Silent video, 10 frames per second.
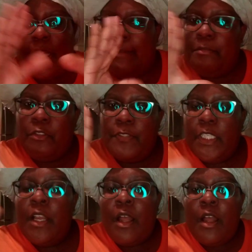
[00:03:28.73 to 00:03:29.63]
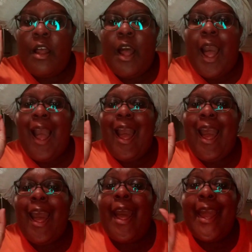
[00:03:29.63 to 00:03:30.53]
stop moving.
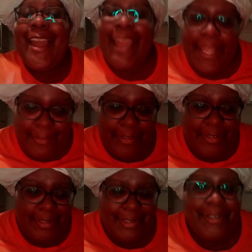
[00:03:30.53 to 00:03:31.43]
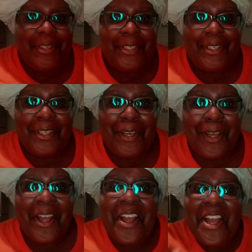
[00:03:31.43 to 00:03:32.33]
I hate
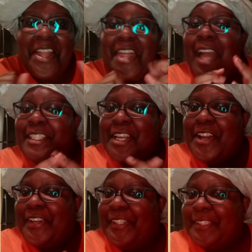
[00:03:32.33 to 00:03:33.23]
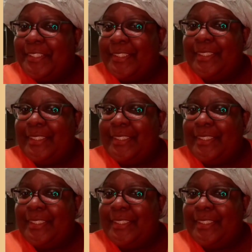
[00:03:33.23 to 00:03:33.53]
that gel.